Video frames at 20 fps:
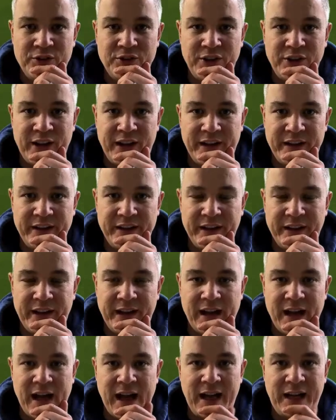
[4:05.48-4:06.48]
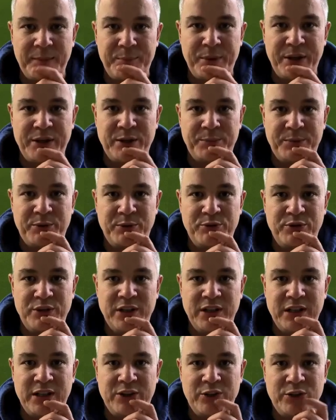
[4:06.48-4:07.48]
today and pick up a
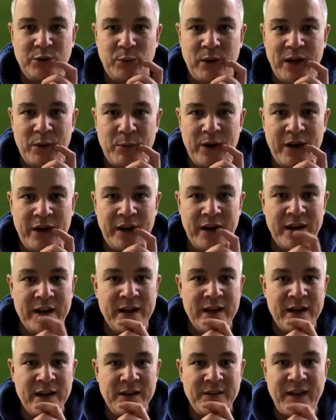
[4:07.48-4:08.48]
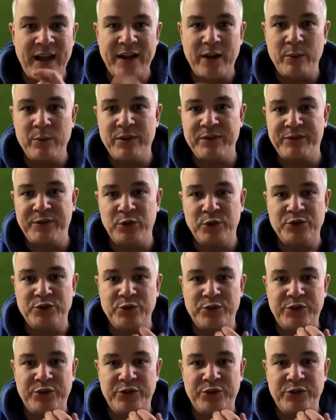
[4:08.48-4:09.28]
really good away win. They're going with the four two